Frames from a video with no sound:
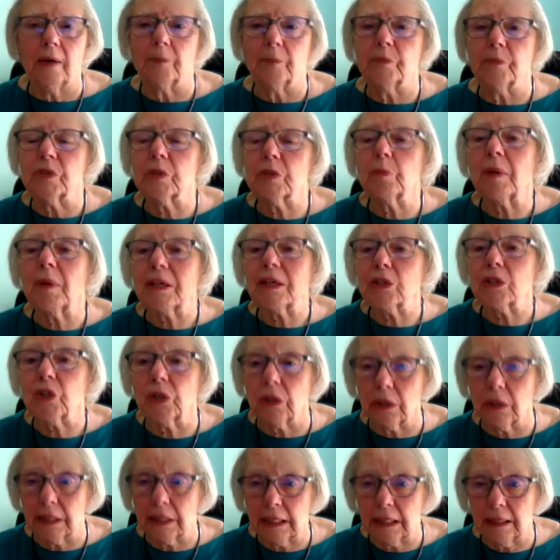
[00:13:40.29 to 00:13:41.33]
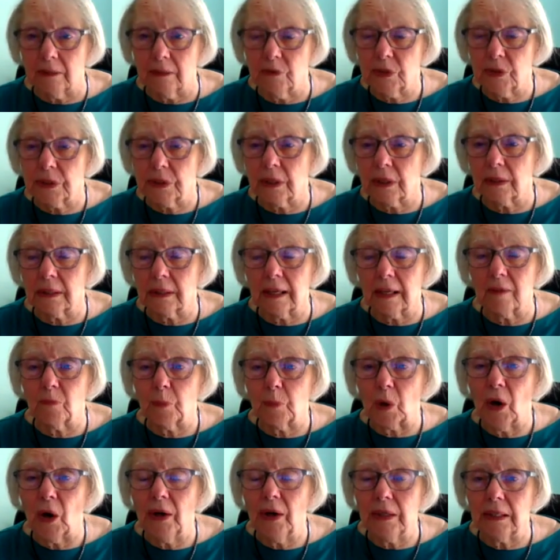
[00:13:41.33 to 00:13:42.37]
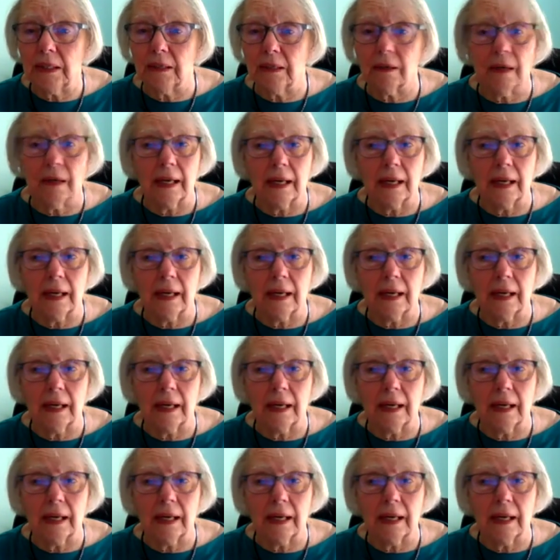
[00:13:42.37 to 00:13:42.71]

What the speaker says: special gifts that they've brought here.